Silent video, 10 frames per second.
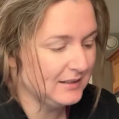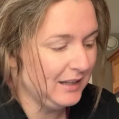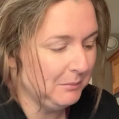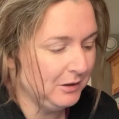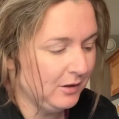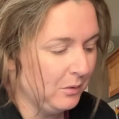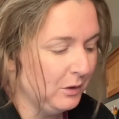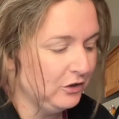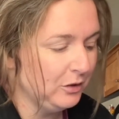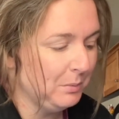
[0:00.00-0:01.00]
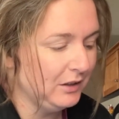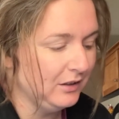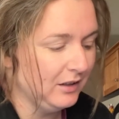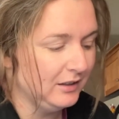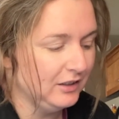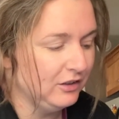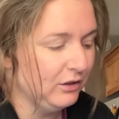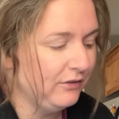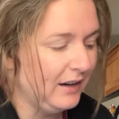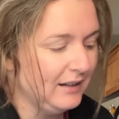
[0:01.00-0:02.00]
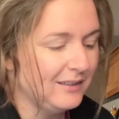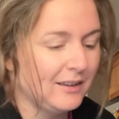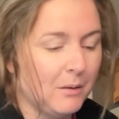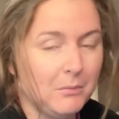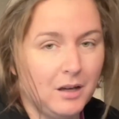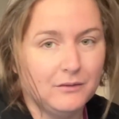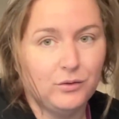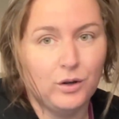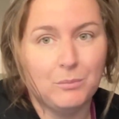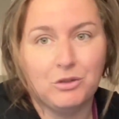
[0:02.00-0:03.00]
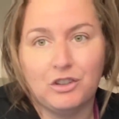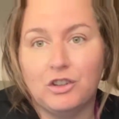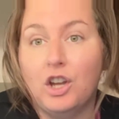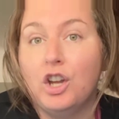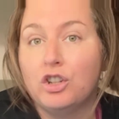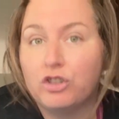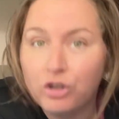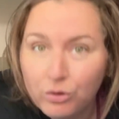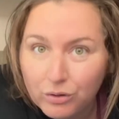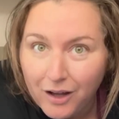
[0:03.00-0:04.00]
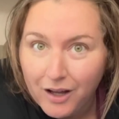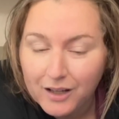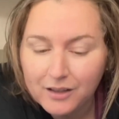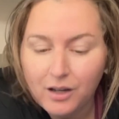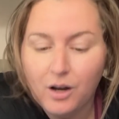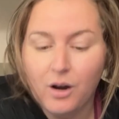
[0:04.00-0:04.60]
Let me know, what's your opinion on it? Do you find some long form just too long,